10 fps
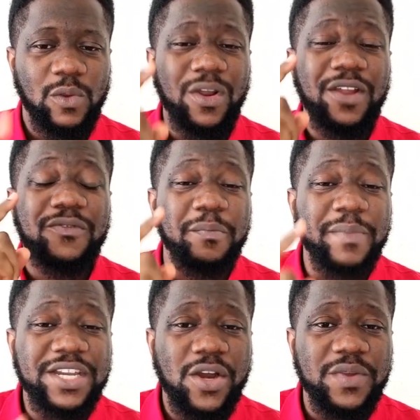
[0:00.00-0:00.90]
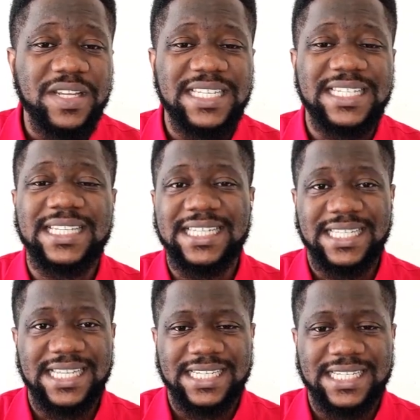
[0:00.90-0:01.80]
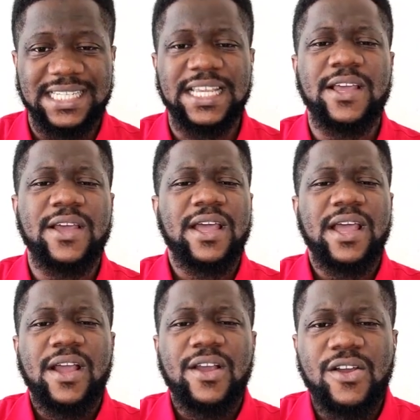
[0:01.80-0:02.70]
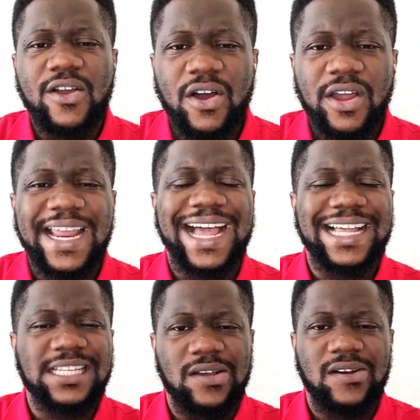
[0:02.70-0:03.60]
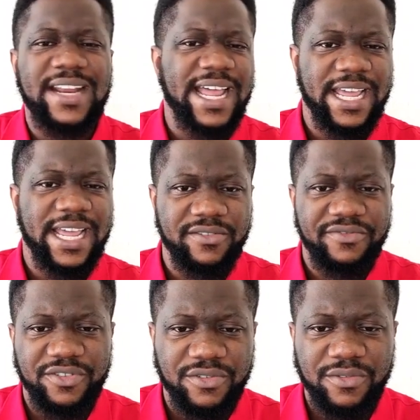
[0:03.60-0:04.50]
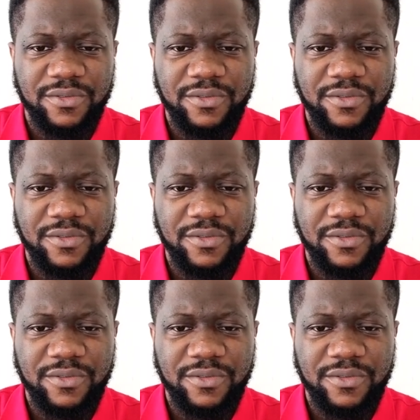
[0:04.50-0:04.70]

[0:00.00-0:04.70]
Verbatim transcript: One of the major reasons is this. God has gone ahead of you.